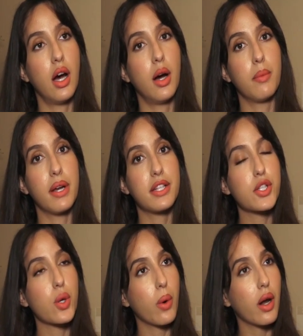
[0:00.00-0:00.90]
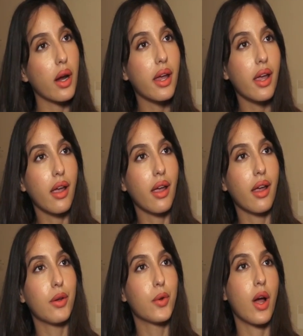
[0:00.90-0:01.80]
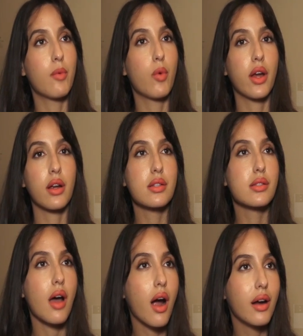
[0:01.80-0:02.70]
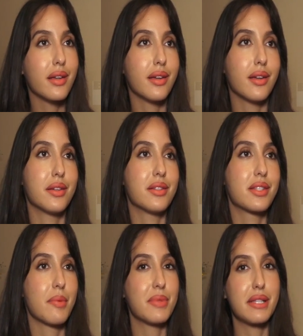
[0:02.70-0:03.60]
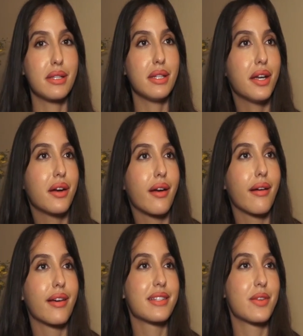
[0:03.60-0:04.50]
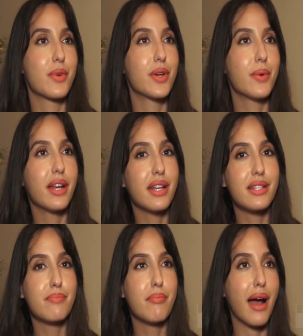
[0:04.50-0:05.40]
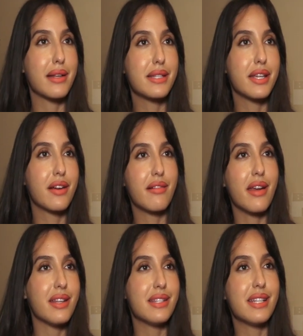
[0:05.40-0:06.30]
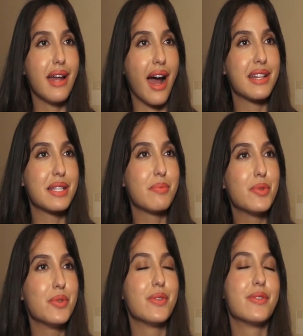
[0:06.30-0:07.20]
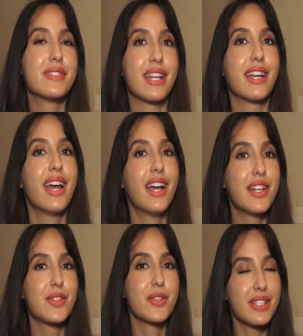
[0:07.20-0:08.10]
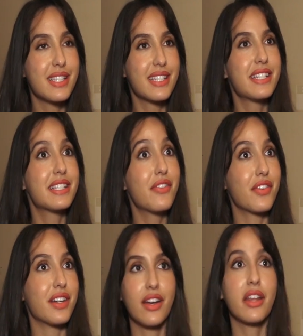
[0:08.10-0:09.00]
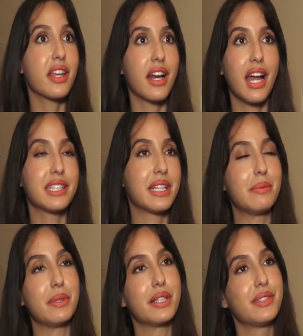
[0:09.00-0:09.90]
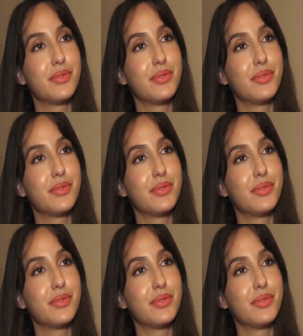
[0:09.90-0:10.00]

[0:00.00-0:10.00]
Um, it's quirky. You know, I'm wearing a sari and some sneakers, and we're doing these massy, crazy dance moves, and so it's it's different. Nothing like Dilbar.